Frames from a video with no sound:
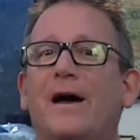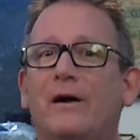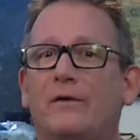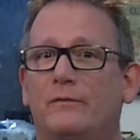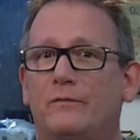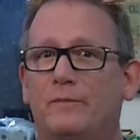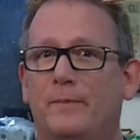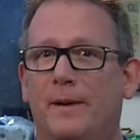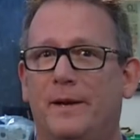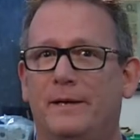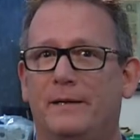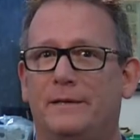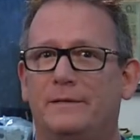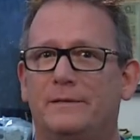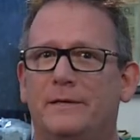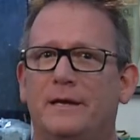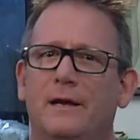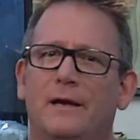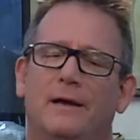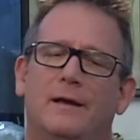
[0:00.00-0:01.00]
fountain
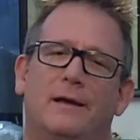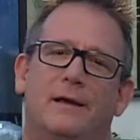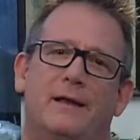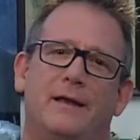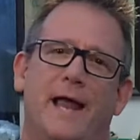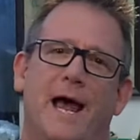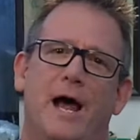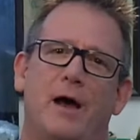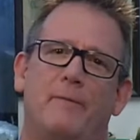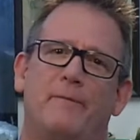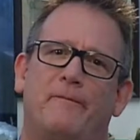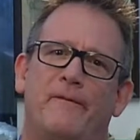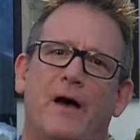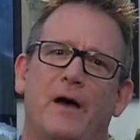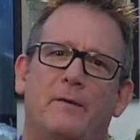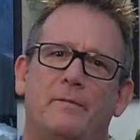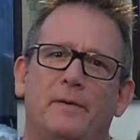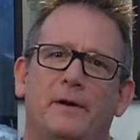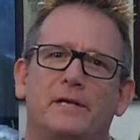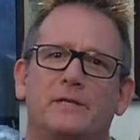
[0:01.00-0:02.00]
pens. Now,
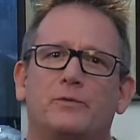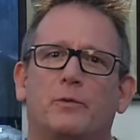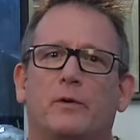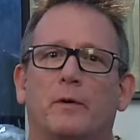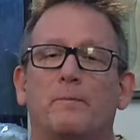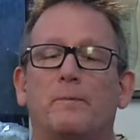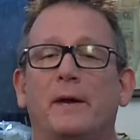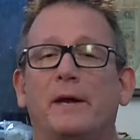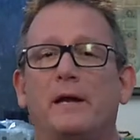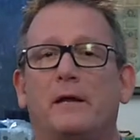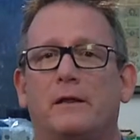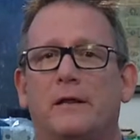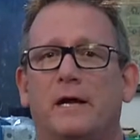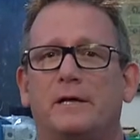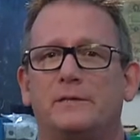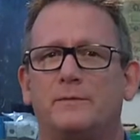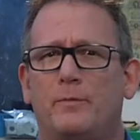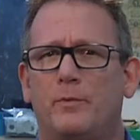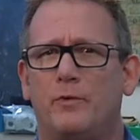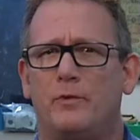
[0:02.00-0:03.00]
fountain pens were a big
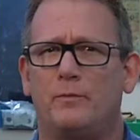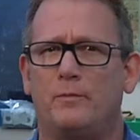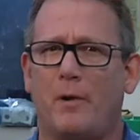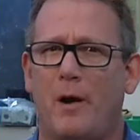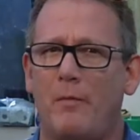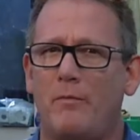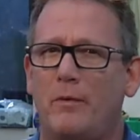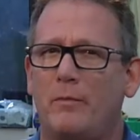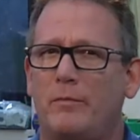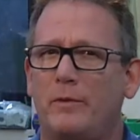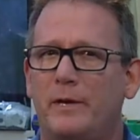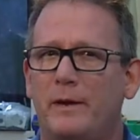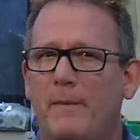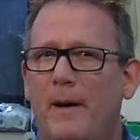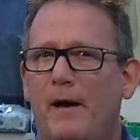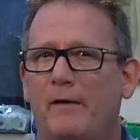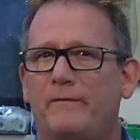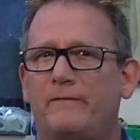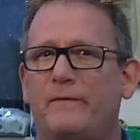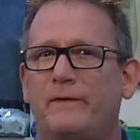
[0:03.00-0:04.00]
collectible probably
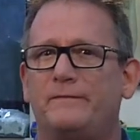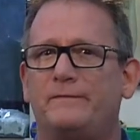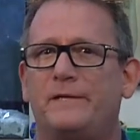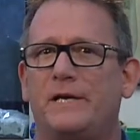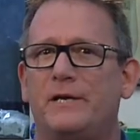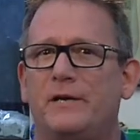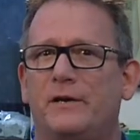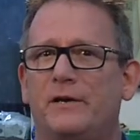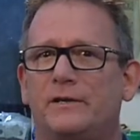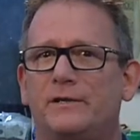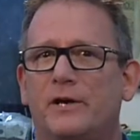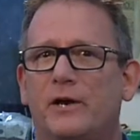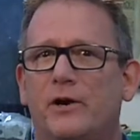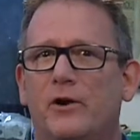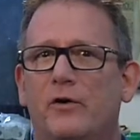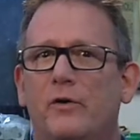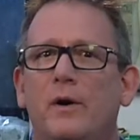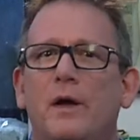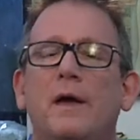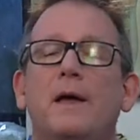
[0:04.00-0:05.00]
about fifteen years
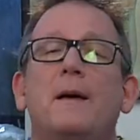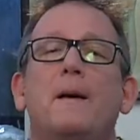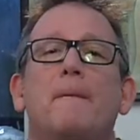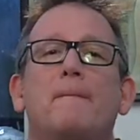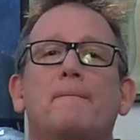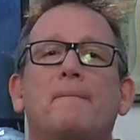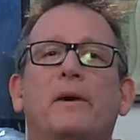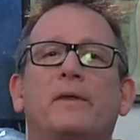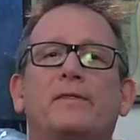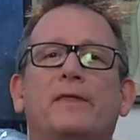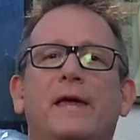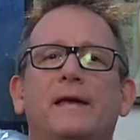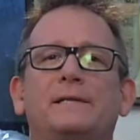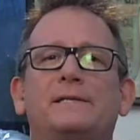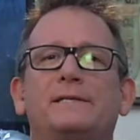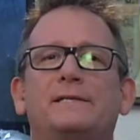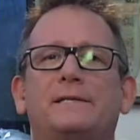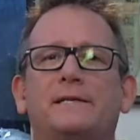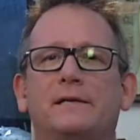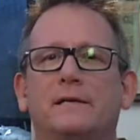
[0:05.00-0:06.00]
ago, but they
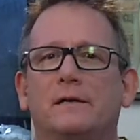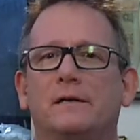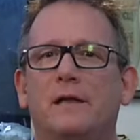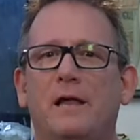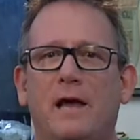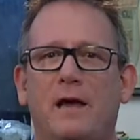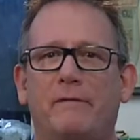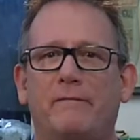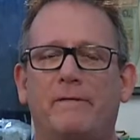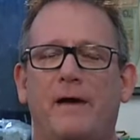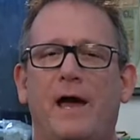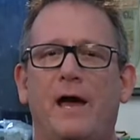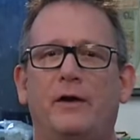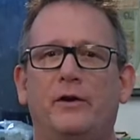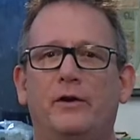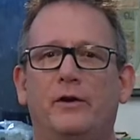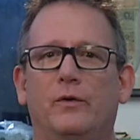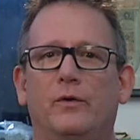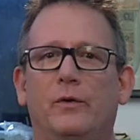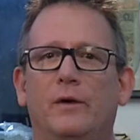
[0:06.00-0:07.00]
still have
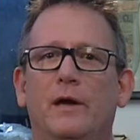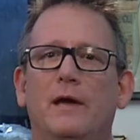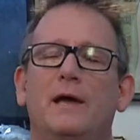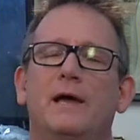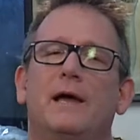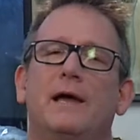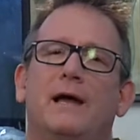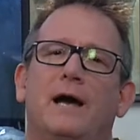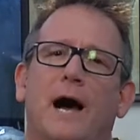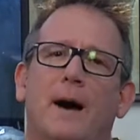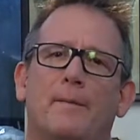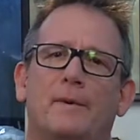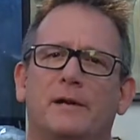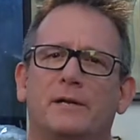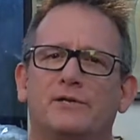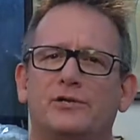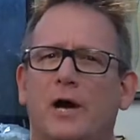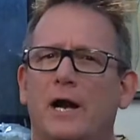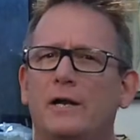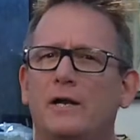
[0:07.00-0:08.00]
value. I'm
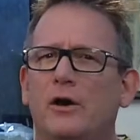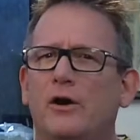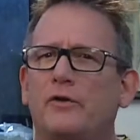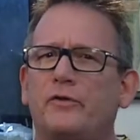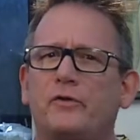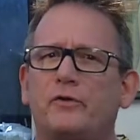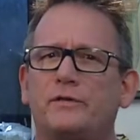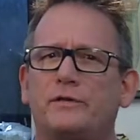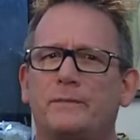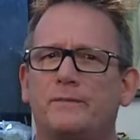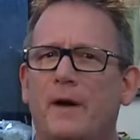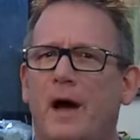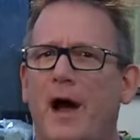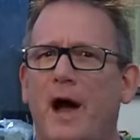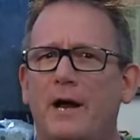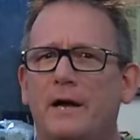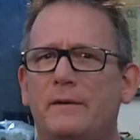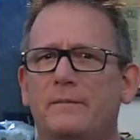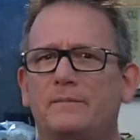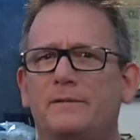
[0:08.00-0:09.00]
going to try to go through some
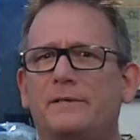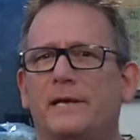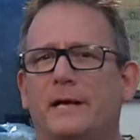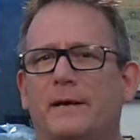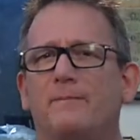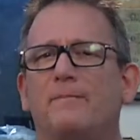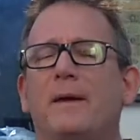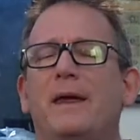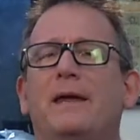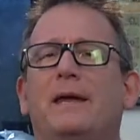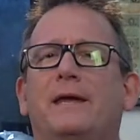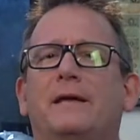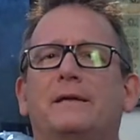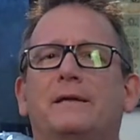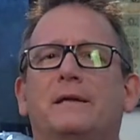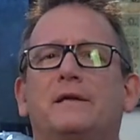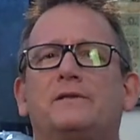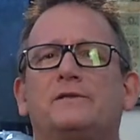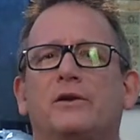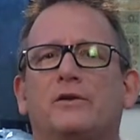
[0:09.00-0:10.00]
items that make
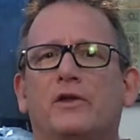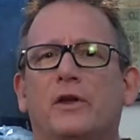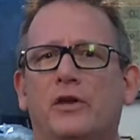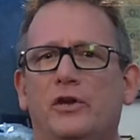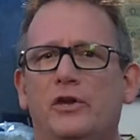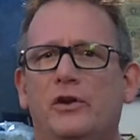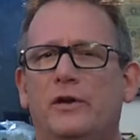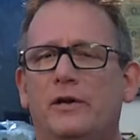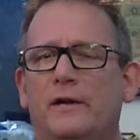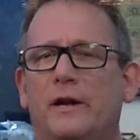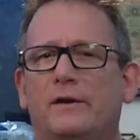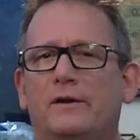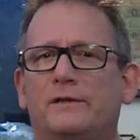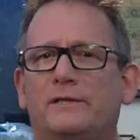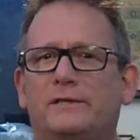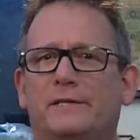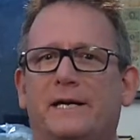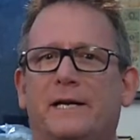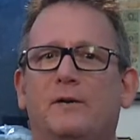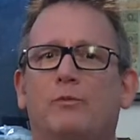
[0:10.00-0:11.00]
it so that you can
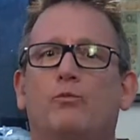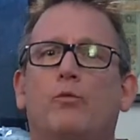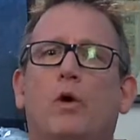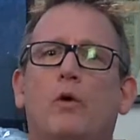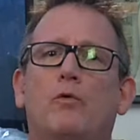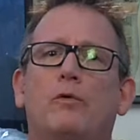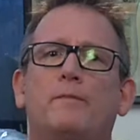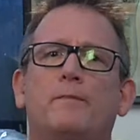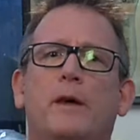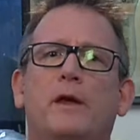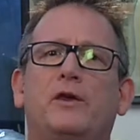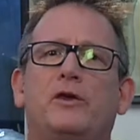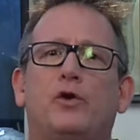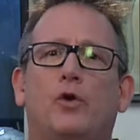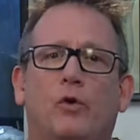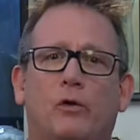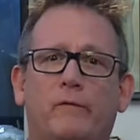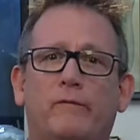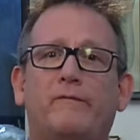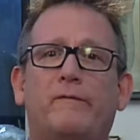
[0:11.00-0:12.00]
understand what would make
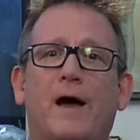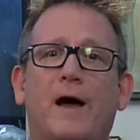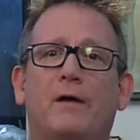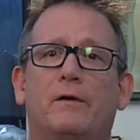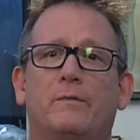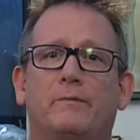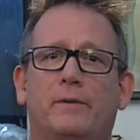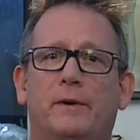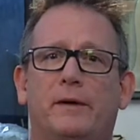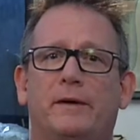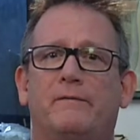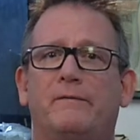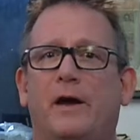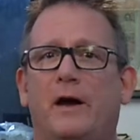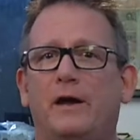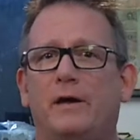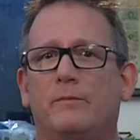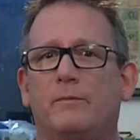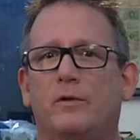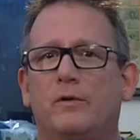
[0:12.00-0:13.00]
your fountain pen
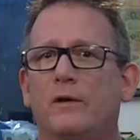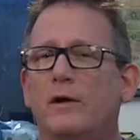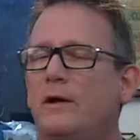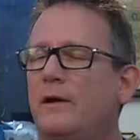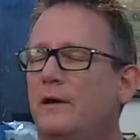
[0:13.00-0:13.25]
valuable.